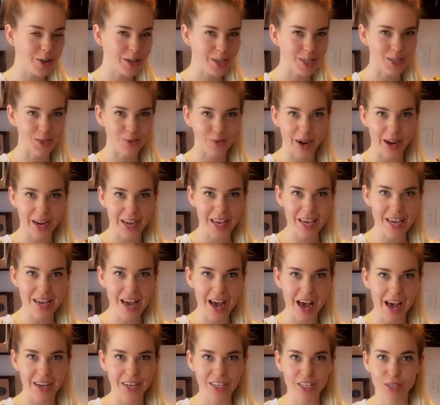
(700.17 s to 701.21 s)
is ready.
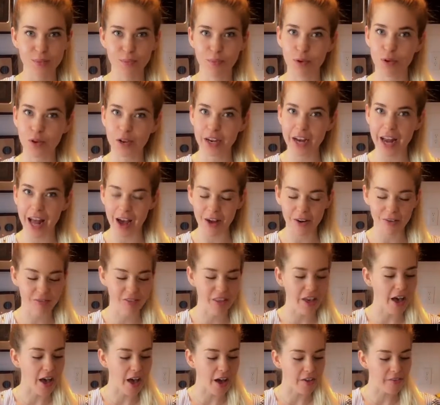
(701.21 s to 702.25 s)
I just pulled it out of
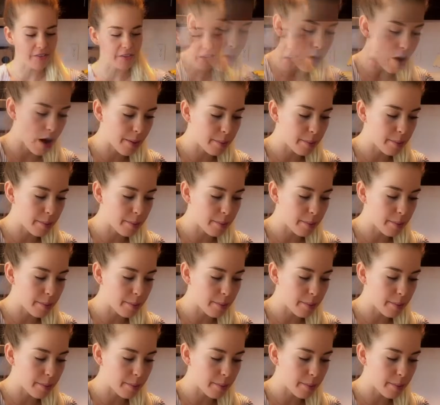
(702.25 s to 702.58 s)
the oven.